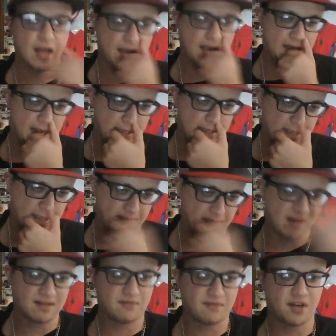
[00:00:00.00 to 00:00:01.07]
and that
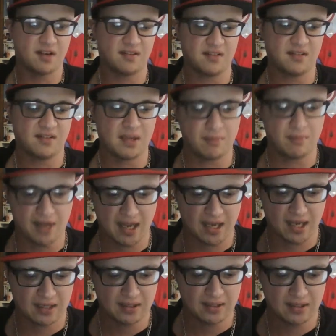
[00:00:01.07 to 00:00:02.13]
makes him fall asleep
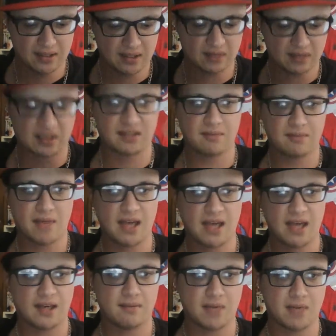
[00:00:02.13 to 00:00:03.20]
and Dr. Mag-
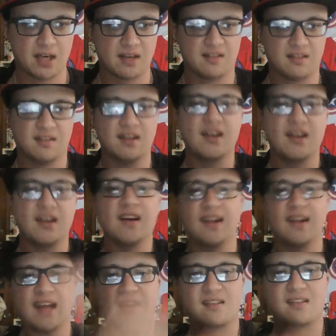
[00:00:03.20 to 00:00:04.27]
Mungus
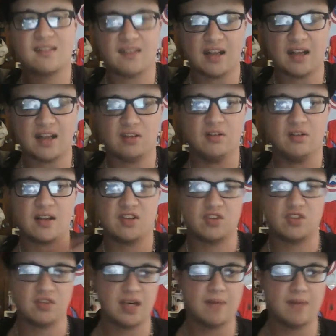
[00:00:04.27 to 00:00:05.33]
gets into his
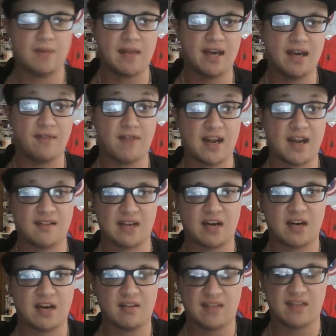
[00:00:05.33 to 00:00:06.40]
dream and he finds
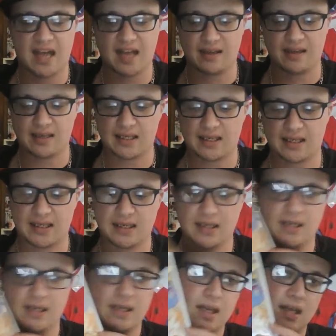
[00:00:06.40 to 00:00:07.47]
out that uh,
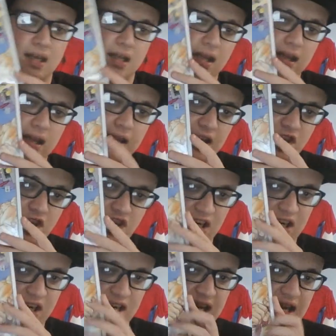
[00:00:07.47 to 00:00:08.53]
the
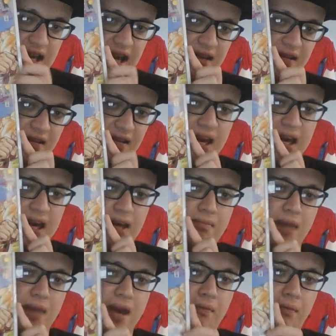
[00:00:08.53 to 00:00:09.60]
Juggernaut is
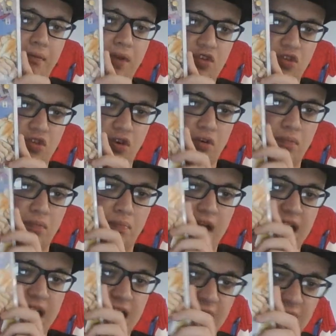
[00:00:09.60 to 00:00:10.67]
getting mind controlled
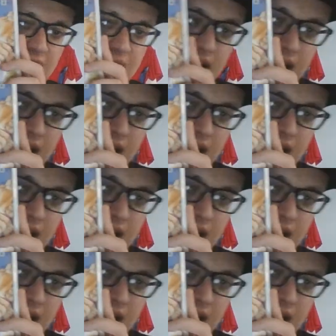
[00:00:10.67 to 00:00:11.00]
by